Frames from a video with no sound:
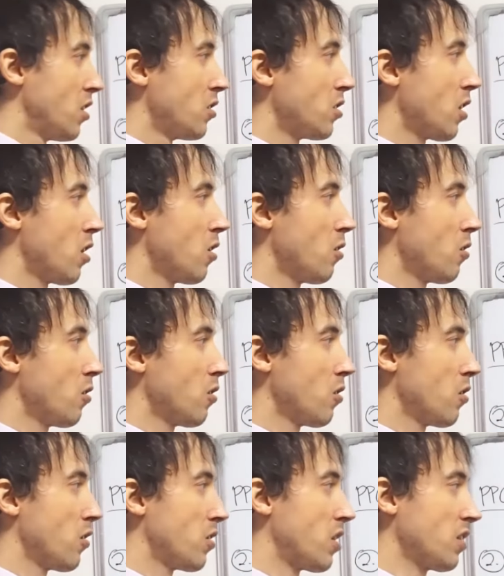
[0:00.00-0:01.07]
So
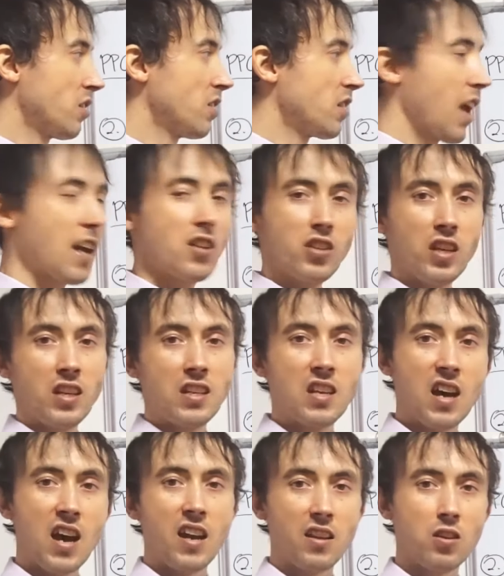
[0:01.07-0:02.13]
this is actually
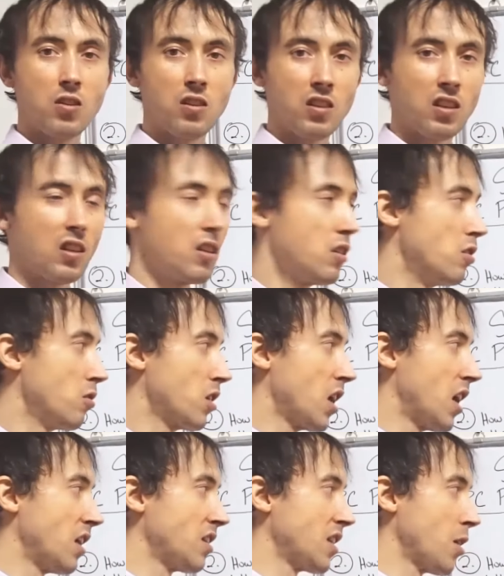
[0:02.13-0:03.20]
not a, a new
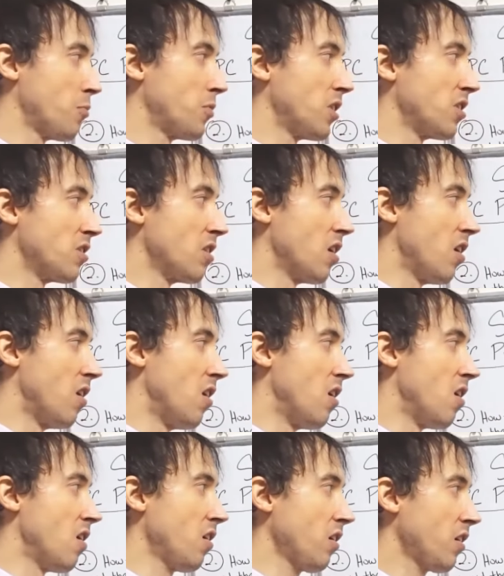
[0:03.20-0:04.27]
concept at
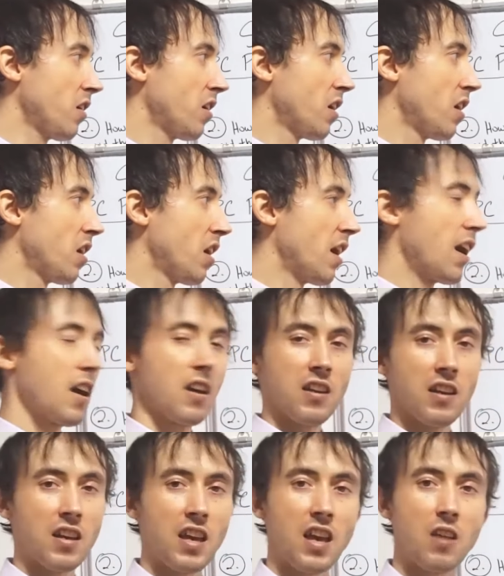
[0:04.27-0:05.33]
all. Uh,
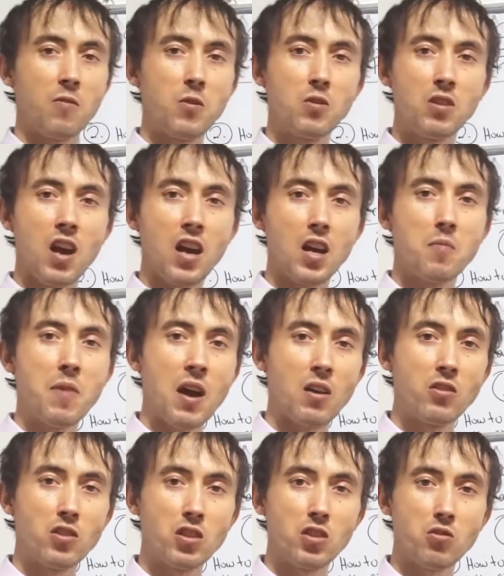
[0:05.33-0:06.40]
again, if you talk
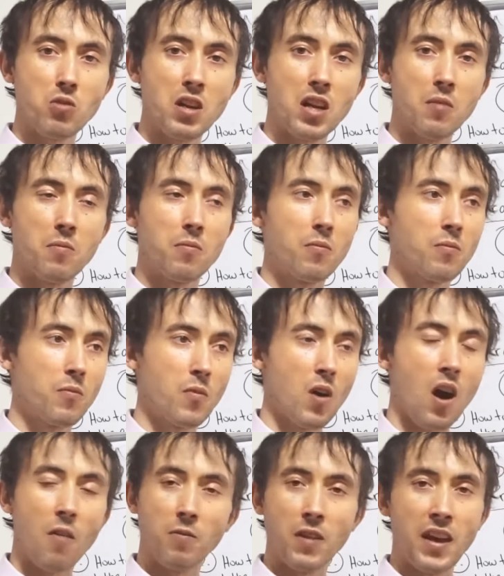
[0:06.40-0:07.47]
about just straight up
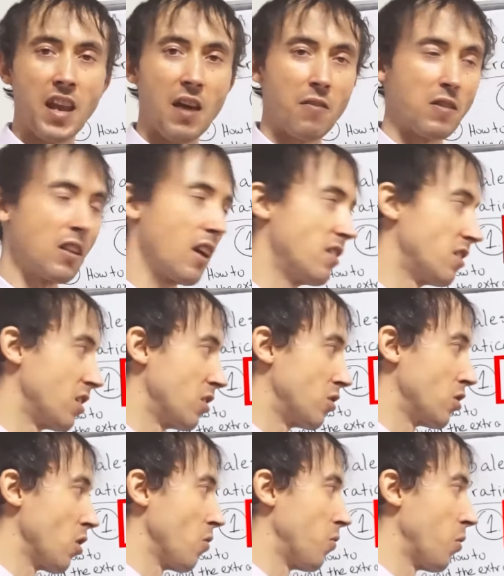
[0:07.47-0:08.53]
offline advertising
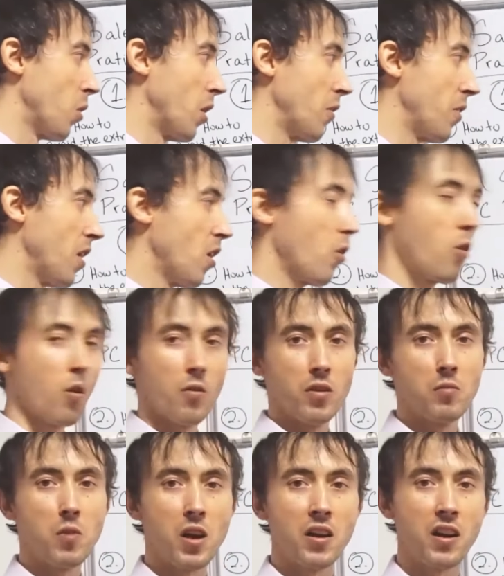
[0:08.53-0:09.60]
and so forth, or
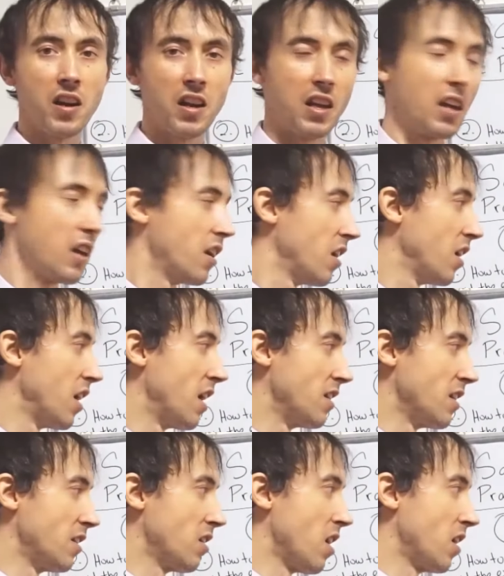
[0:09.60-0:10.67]
remarketing,
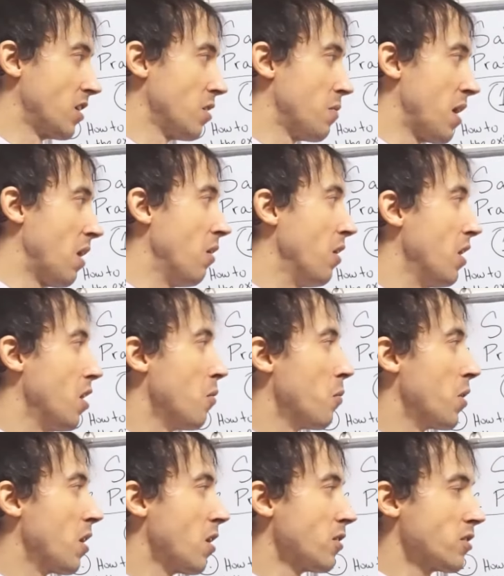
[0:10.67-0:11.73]
as I talked about,
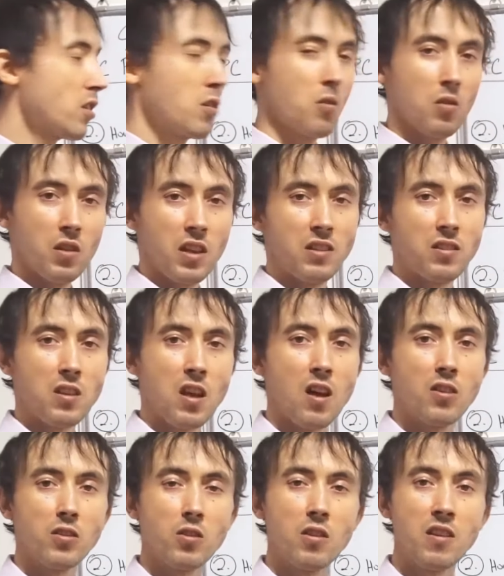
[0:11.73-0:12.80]
but also it's
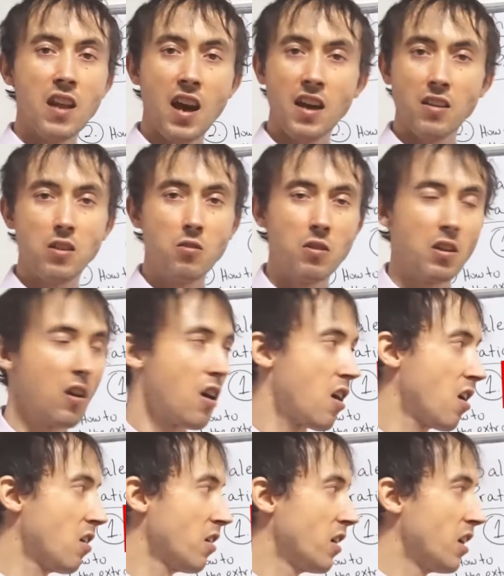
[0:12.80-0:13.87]
also not new at
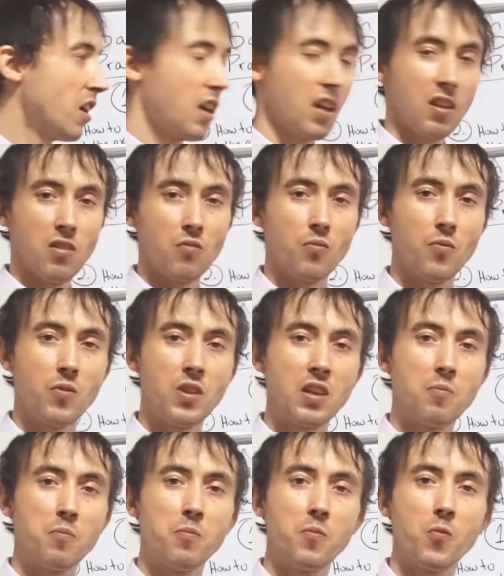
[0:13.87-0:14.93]
all in
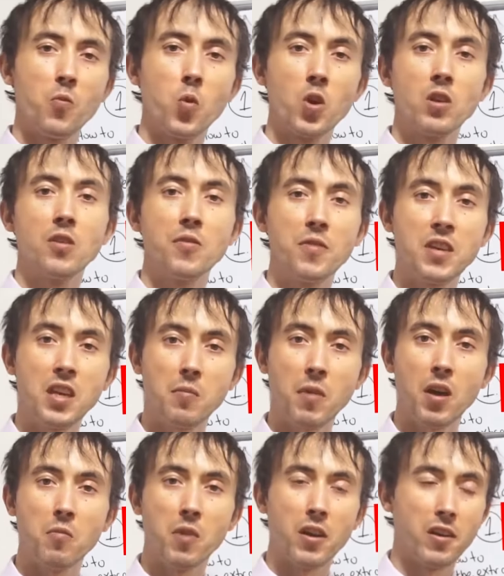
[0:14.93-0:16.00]
the world of
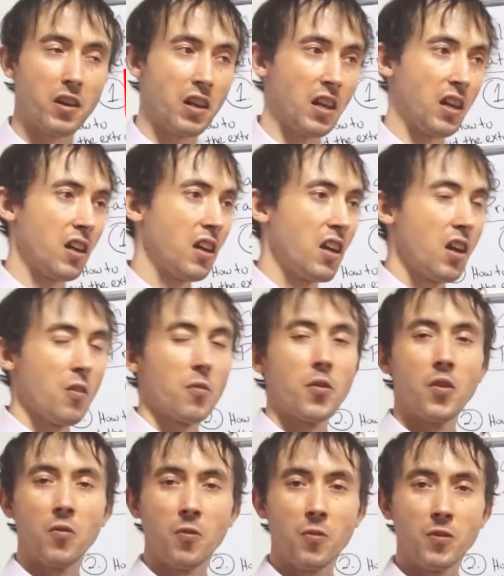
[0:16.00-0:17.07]
email marketing.
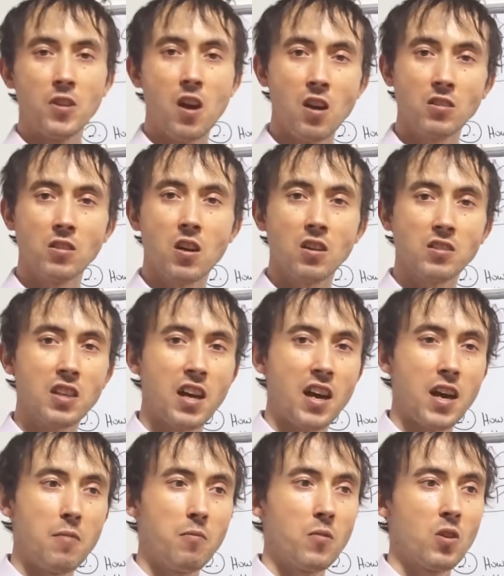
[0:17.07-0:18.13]
For a long, long
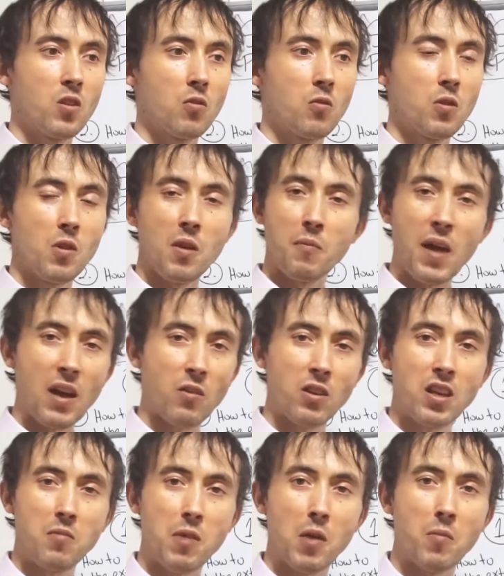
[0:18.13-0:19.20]
time, back
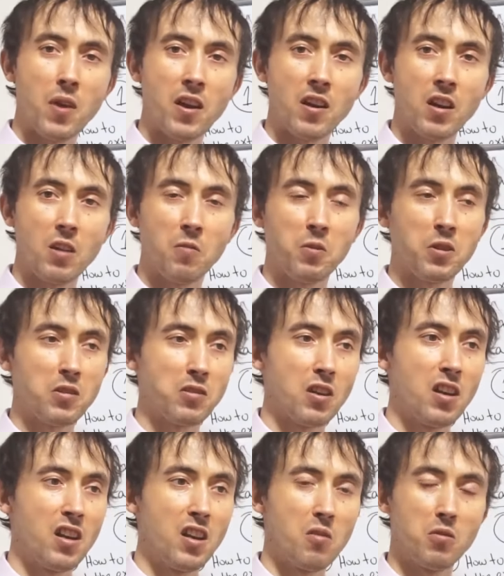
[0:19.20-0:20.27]
when email marketing first
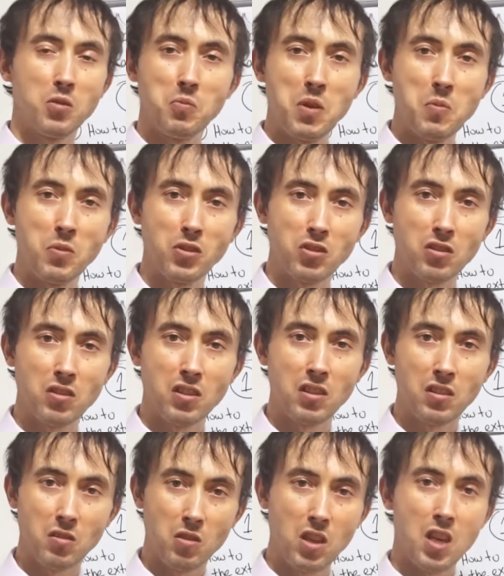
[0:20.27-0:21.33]
started, it was people just
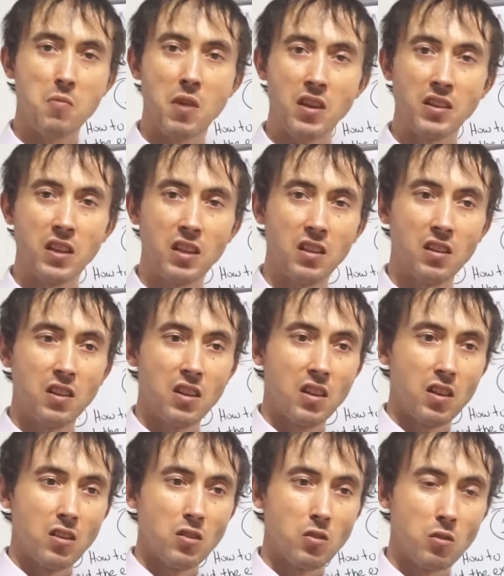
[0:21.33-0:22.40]
emailing
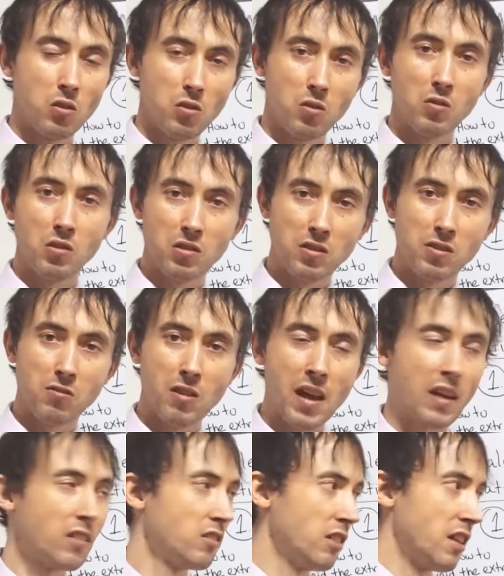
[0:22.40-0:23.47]
to a
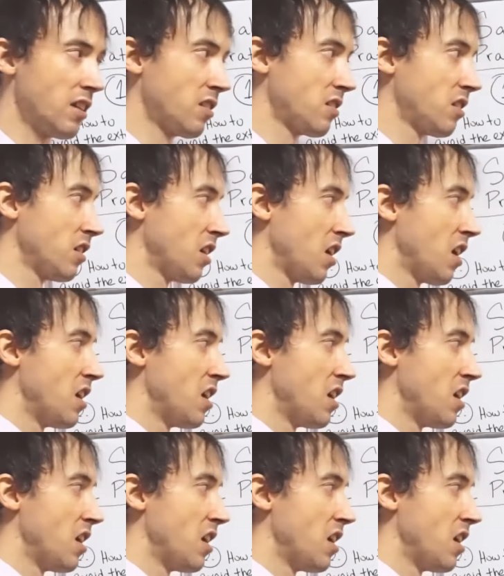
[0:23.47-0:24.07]
select list.